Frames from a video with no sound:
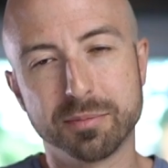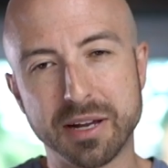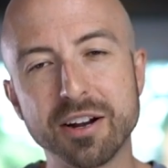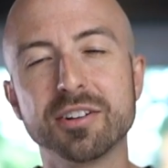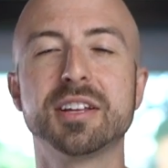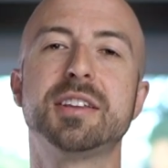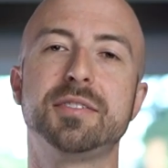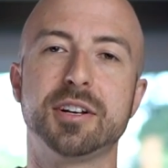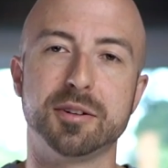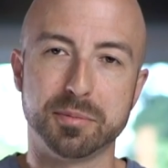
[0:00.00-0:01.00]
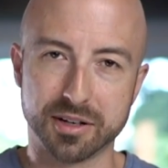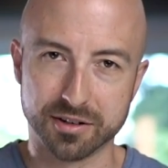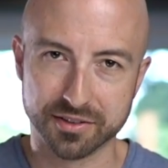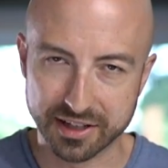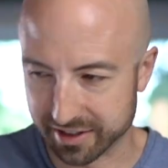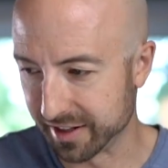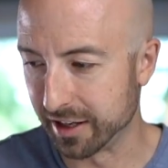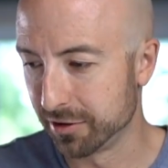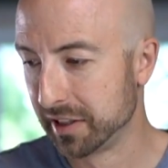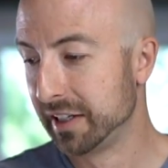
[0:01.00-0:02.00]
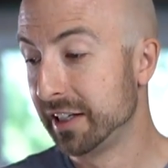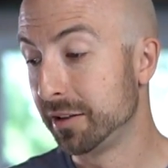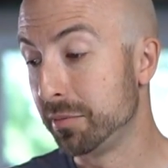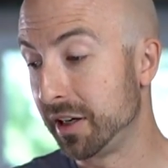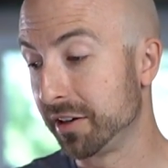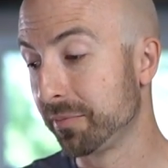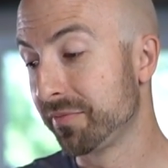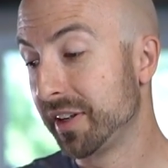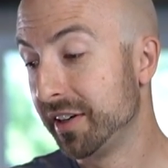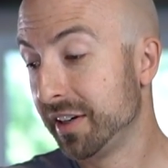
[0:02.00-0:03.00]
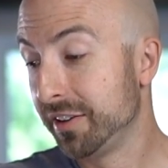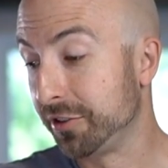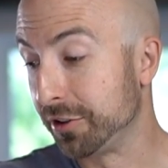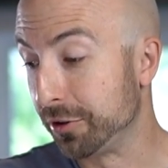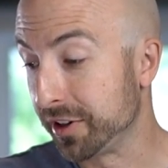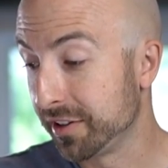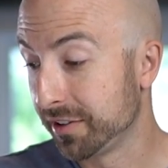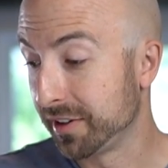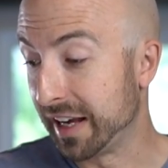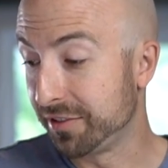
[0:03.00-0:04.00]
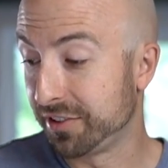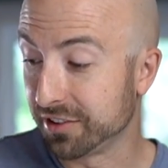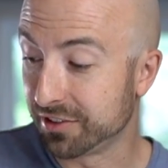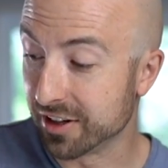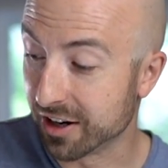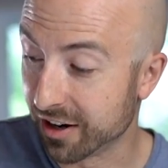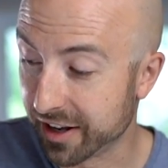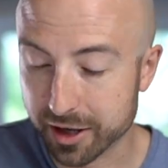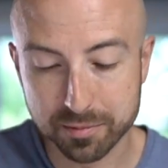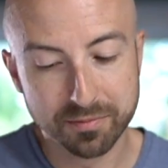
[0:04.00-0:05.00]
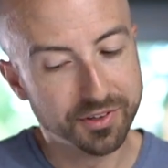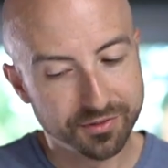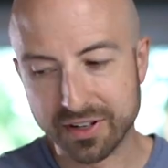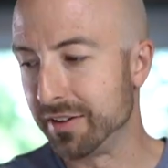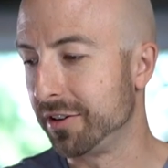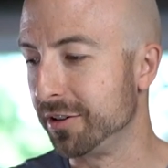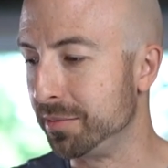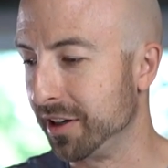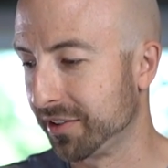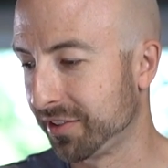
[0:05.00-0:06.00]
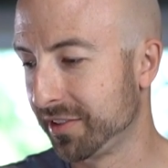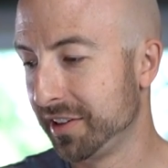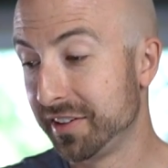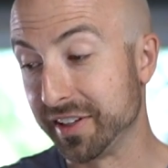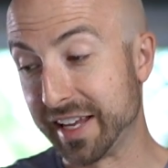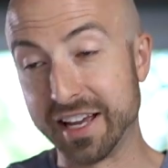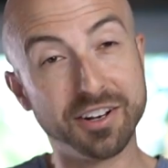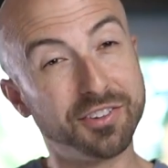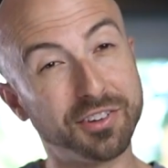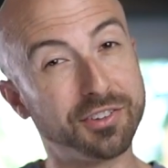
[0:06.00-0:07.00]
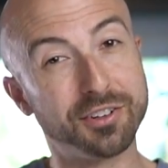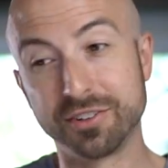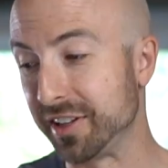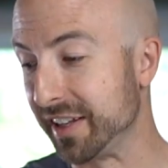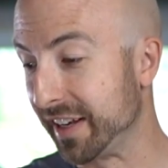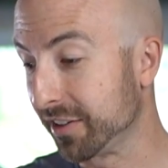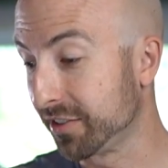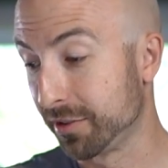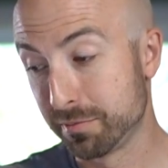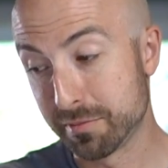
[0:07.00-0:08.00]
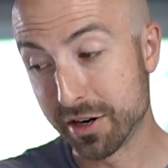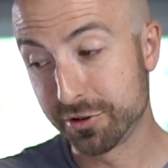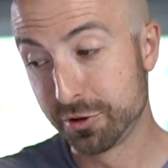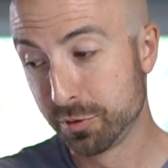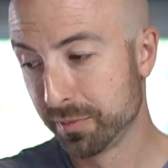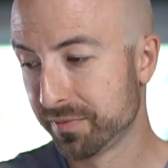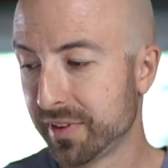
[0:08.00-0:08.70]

Apparently they've gotten better at that now. But the Sony F sixty R M is five hundred bucks. The Canon six hundred E X Mark two,